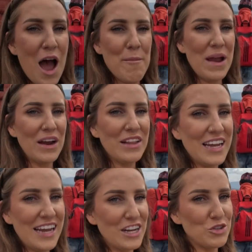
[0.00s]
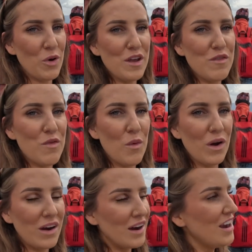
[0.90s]
Apparently uh,
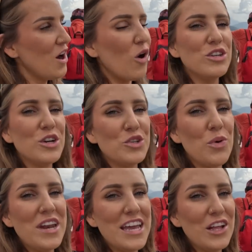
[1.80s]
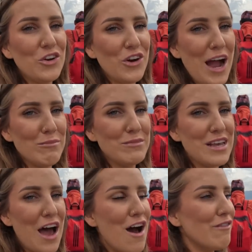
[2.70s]
twenty-four, or sorry, twenty
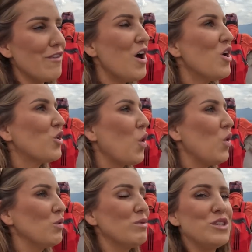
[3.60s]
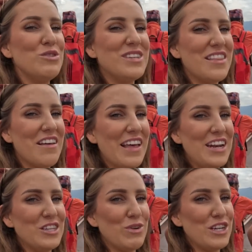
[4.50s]
kilograms of gold was used in the
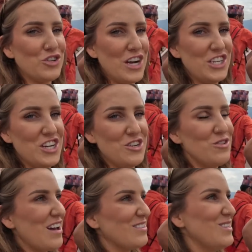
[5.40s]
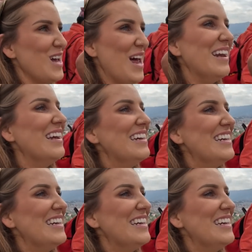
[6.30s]
latest restoration in two thousand ten.